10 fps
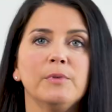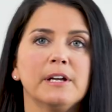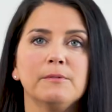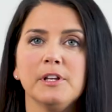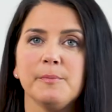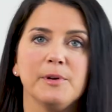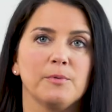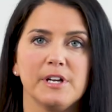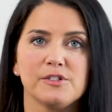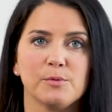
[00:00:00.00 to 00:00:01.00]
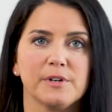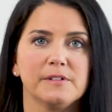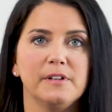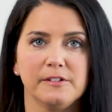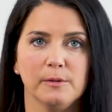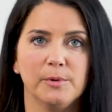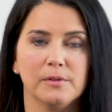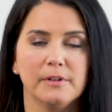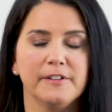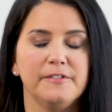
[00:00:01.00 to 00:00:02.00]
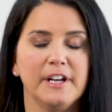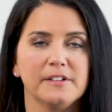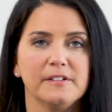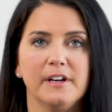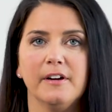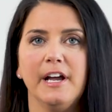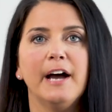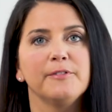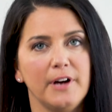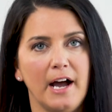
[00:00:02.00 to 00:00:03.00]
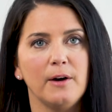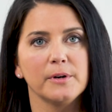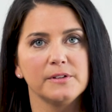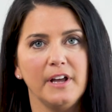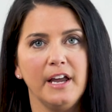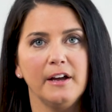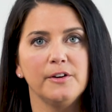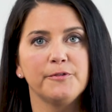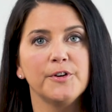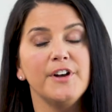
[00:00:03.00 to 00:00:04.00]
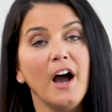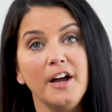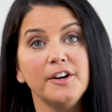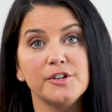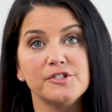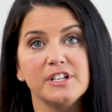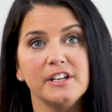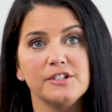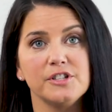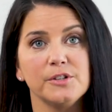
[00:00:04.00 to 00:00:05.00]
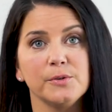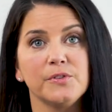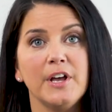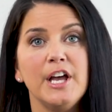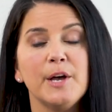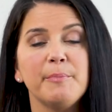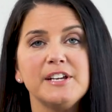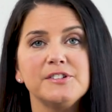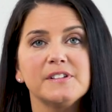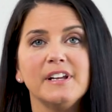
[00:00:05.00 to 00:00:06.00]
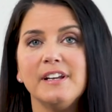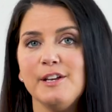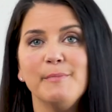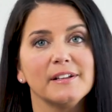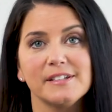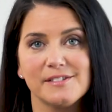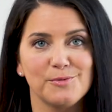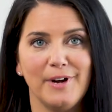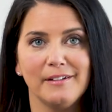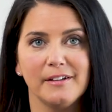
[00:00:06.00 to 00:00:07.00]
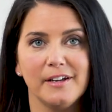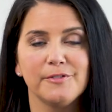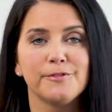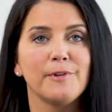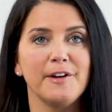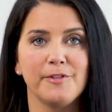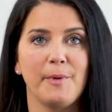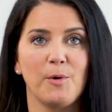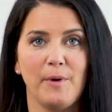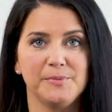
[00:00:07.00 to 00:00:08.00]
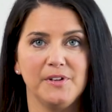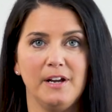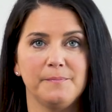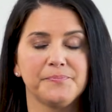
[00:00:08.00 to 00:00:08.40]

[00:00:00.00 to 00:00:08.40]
we can really be reached. We're accessible if necessary after hours. And for non-urgent issues, patients can email us directly right from our website.